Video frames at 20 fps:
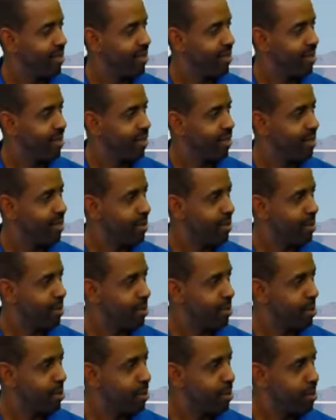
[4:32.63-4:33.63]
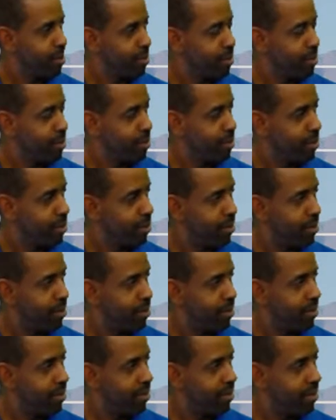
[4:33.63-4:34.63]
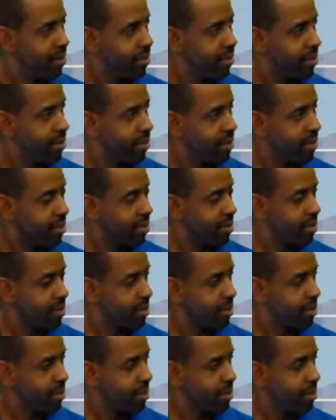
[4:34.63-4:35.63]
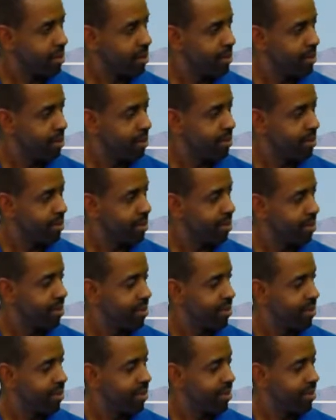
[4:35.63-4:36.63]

No words are spoken by the person on screen.